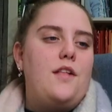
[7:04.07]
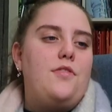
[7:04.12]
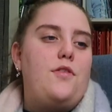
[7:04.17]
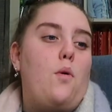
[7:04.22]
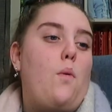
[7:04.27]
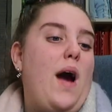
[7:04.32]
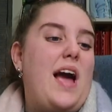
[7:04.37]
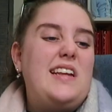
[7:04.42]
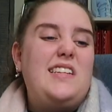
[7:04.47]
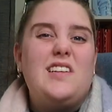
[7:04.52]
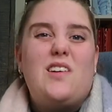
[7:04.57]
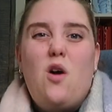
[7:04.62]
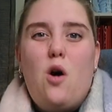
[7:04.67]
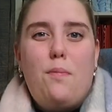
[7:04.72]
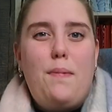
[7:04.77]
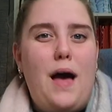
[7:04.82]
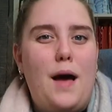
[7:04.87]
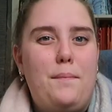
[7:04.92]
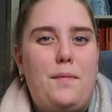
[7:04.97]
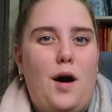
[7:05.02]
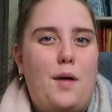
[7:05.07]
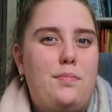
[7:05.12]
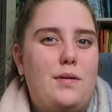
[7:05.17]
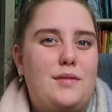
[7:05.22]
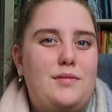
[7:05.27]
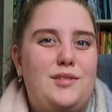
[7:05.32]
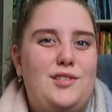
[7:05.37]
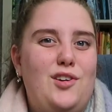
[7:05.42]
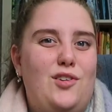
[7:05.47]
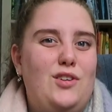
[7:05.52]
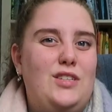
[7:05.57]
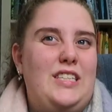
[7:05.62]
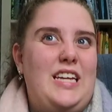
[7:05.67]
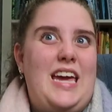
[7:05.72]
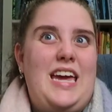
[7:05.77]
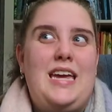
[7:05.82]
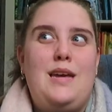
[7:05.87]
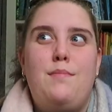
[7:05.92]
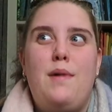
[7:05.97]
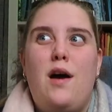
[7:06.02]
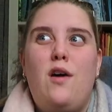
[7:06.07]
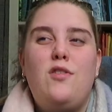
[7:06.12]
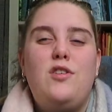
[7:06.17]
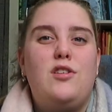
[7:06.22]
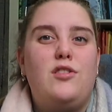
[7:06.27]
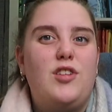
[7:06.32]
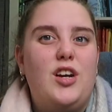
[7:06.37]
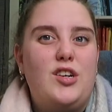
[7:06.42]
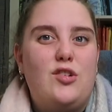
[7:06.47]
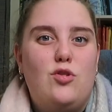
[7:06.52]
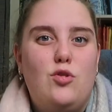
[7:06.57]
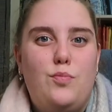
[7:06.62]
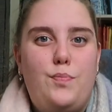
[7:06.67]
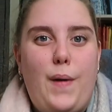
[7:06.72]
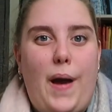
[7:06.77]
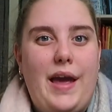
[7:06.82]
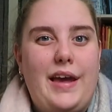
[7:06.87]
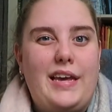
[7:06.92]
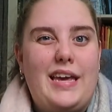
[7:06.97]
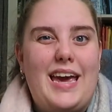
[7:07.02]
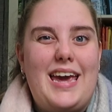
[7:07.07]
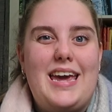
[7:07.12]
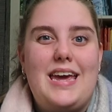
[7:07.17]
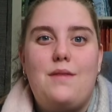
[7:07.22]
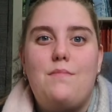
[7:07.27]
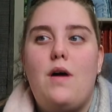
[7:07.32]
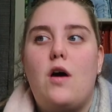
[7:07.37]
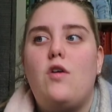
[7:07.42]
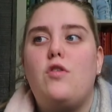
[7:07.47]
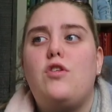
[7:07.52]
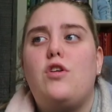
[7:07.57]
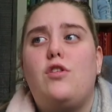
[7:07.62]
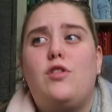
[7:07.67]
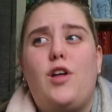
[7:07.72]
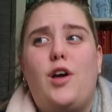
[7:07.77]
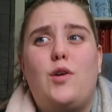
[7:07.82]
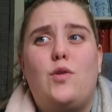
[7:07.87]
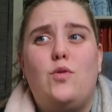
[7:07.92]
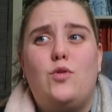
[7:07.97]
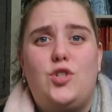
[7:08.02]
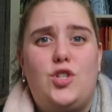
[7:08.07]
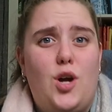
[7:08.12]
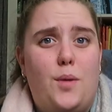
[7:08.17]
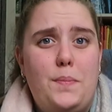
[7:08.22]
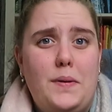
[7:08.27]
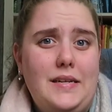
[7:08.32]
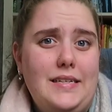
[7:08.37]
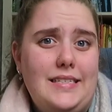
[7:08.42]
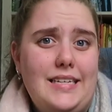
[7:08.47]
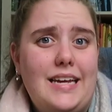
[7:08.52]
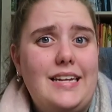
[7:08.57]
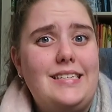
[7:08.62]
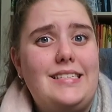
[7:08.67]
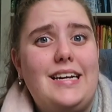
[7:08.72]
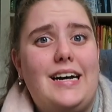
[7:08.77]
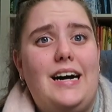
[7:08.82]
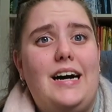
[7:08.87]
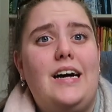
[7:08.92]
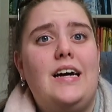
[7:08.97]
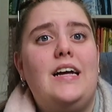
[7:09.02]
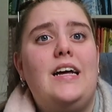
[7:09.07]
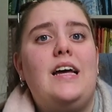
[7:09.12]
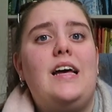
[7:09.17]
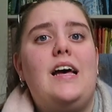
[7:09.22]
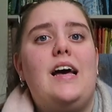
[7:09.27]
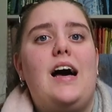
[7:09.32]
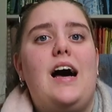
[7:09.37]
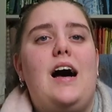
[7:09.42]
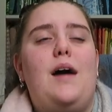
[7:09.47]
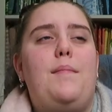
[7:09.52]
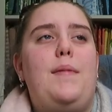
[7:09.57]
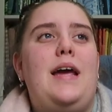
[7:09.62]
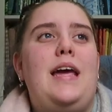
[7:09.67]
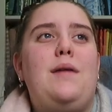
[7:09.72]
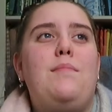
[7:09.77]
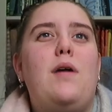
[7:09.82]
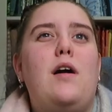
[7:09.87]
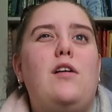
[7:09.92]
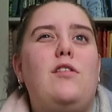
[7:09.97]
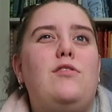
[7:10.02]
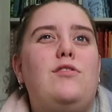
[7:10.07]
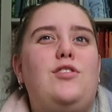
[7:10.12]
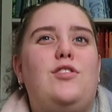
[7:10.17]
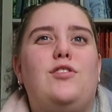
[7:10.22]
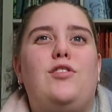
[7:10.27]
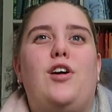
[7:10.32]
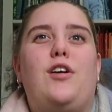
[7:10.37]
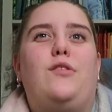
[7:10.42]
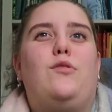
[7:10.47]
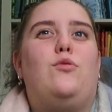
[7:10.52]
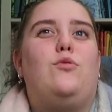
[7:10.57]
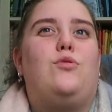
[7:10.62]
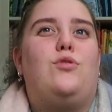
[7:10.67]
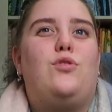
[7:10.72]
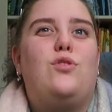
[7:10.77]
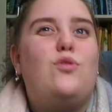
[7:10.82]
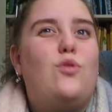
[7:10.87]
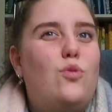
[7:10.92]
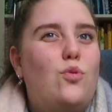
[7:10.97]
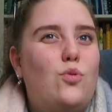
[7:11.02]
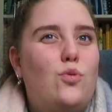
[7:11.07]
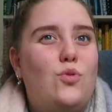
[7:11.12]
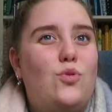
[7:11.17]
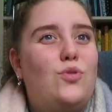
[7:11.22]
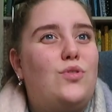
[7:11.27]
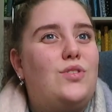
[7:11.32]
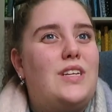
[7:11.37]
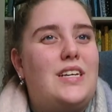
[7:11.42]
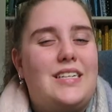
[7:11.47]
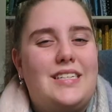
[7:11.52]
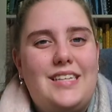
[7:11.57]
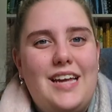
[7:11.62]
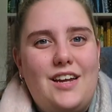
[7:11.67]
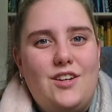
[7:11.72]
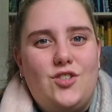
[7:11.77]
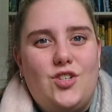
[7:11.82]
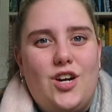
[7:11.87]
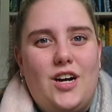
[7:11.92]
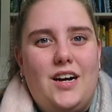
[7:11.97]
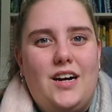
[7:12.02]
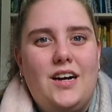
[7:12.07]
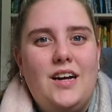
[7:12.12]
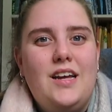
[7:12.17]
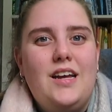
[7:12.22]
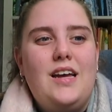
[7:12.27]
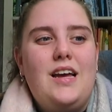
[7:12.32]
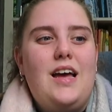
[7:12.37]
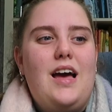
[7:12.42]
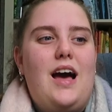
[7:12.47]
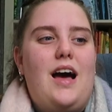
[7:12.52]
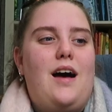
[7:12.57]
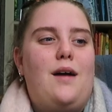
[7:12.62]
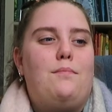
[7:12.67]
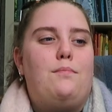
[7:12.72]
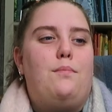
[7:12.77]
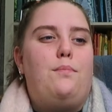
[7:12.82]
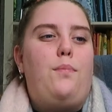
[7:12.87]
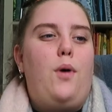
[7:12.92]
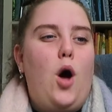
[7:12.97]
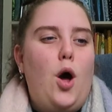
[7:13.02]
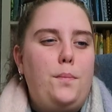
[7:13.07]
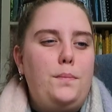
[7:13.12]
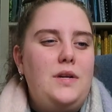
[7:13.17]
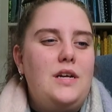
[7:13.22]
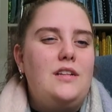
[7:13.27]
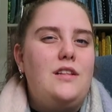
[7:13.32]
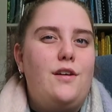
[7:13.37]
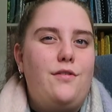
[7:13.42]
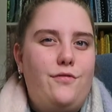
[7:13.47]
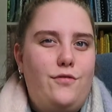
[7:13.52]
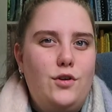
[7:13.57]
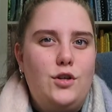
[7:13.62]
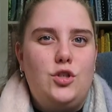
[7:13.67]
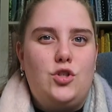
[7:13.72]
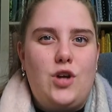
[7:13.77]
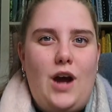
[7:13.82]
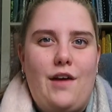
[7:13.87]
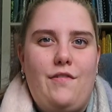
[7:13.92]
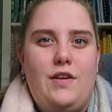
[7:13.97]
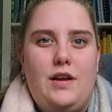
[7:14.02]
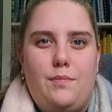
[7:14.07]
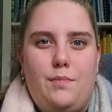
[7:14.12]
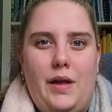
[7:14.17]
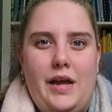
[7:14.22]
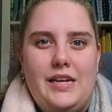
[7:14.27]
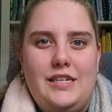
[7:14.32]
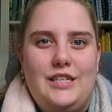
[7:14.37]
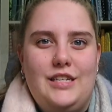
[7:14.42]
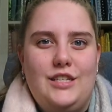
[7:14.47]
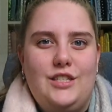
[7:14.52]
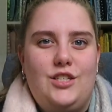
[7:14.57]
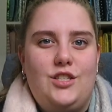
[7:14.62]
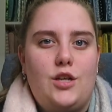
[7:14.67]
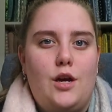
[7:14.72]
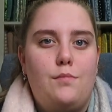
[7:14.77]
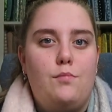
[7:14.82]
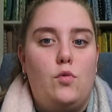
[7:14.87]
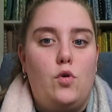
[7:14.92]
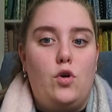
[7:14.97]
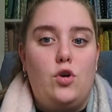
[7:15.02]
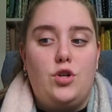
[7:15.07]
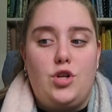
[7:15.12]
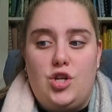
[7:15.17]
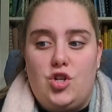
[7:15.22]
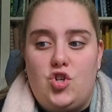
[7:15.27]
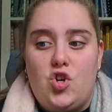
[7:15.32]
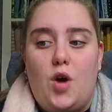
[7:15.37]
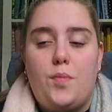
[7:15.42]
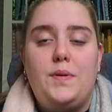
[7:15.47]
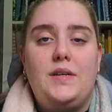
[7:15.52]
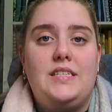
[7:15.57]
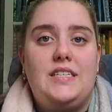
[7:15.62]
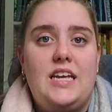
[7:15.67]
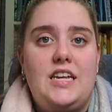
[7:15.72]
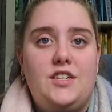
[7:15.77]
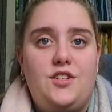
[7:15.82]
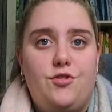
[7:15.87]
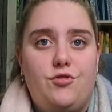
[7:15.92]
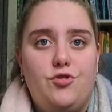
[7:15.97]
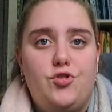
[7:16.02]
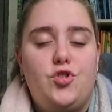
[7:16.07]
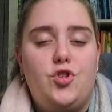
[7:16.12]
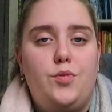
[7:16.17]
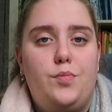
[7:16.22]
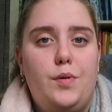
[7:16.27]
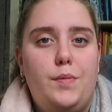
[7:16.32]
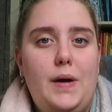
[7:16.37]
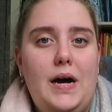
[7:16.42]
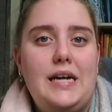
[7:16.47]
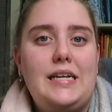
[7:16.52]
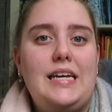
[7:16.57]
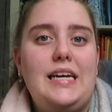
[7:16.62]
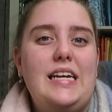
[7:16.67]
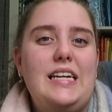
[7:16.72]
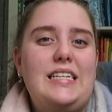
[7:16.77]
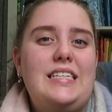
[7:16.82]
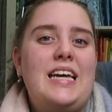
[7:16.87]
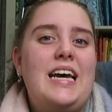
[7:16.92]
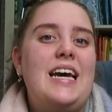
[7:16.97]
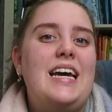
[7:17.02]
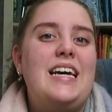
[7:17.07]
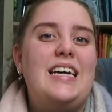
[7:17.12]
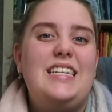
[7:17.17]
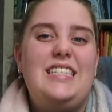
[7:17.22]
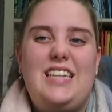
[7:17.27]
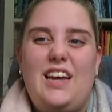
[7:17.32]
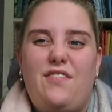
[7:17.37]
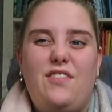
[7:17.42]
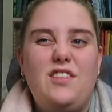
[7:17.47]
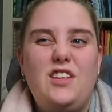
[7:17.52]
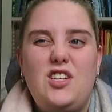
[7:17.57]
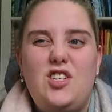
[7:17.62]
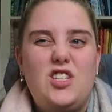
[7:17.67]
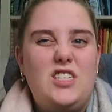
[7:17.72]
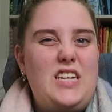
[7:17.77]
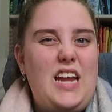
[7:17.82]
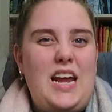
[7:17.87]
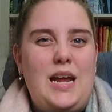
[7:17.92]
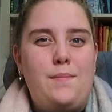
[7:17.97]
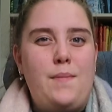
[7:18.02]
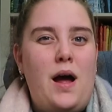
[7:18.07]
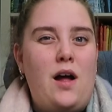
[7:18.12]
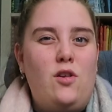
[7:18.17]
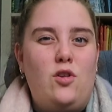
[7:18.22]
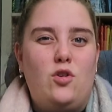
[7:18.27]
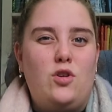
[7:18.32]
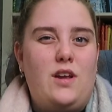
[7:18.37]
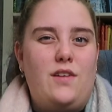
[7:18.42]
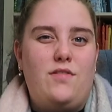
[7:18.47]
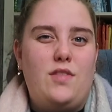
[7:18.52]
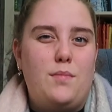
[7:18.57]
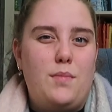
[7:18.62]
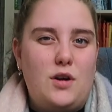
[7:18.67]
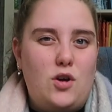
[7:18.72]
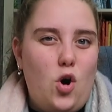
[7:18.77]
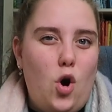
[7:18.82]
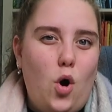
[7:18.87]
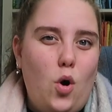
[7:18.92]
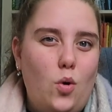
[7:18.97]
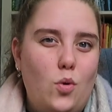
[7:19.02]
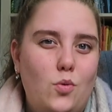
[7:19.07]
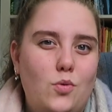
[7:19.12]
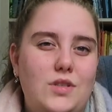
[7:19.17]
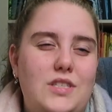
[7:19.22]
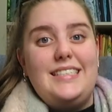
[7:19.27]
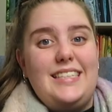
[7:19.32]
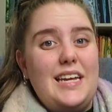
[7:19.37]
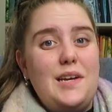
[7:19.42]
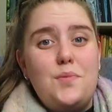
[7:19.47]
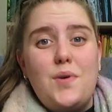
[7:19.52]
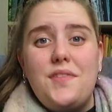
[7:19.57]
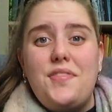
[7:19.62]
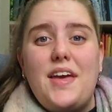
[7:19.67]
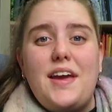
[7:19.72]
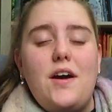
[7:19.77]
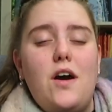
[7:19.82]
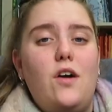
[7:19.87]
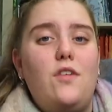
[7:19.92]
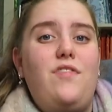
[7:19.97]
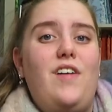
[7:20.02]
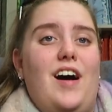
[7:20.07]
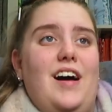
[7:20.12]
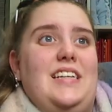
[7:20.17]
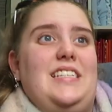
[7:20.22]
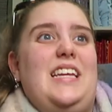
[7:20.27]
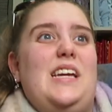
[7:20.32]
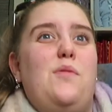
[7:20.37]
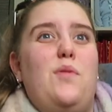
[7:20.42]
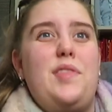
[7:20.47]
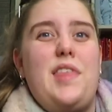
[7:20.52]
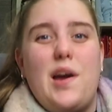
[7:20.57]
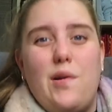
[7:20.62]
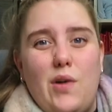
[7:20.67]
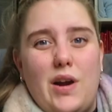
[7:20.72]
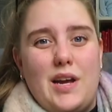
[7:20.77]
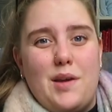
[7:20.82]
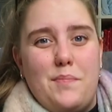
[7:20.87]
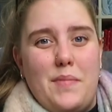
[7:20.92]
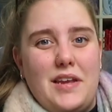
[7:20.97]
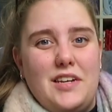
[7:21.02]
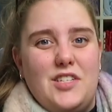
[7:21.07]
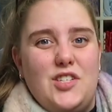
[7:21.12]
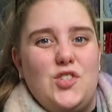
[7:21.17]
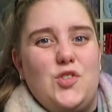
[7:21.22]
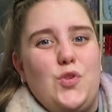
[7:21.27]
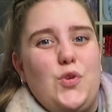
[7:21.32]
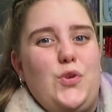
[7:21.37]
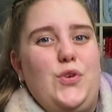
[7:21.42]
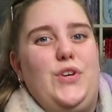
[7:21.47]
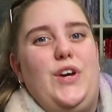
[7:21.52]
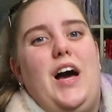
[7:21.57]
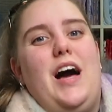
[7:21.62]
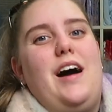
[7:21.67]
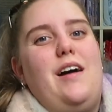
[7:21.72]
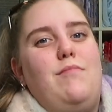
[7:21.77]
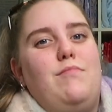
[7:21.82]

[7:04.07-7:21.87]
The way to go about pop-up stores, email your local bank, email your local shopping center, email your local schools, etc. Popular foot traffic places, so more your shopping center and supermarkets, definitely just email or give them a call. See what they offer, see what they recommend to do.